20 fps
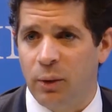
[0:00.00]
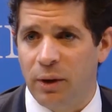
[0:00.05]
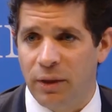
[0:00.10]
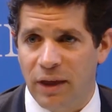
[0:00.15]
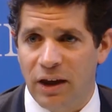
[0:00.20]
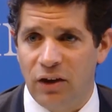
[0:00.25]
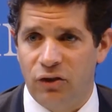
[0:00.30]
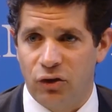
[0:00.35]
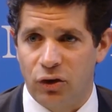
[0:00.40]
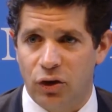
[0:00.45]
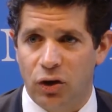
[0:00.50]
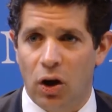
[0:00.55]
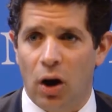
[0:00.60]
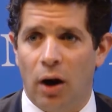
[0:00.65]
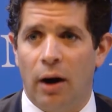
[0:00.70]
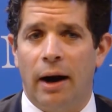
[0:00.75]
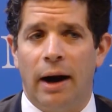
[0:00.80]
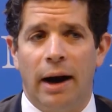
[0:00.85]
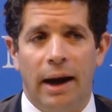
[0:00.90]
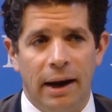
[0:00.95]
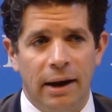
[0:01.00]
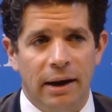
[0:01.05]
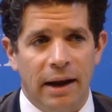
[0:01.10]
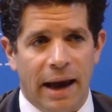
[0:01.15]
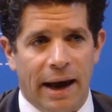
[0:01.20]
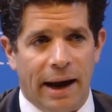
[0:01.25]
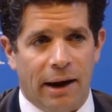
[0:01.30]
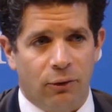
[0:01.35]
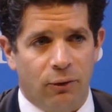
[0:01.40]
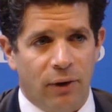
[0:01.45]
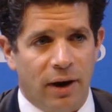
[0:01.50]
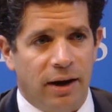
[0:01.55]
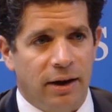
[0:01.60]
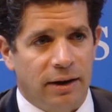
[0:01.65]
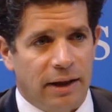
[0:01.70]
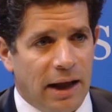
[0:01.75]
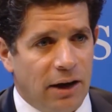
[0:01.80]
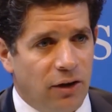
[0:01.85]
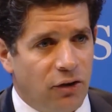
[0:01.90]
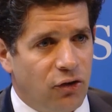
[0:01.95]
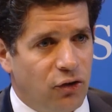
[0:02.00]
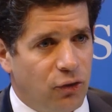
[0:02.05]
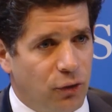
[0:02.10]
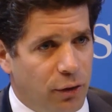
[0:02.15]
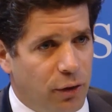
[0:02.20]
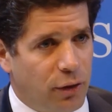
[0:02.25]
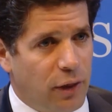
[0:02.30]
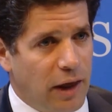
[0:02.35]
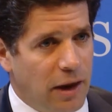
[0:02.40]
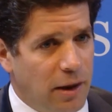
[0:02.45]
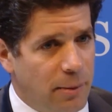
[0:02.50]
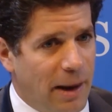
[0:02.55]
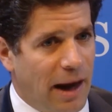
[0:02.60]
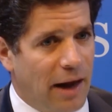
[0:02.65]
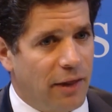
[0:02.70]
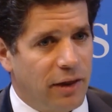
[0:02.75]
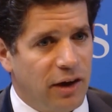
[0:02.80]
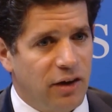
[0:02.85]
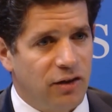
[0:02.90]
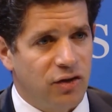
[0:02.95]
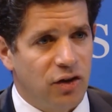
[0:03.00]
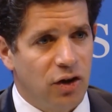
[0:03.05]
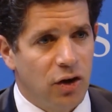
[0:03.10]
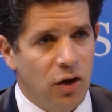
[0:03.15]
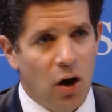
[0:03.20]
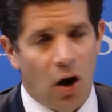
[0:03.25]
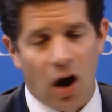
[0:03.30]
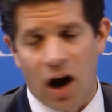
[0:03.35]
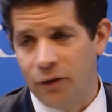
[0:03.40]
we think should guide how regulators should think about this.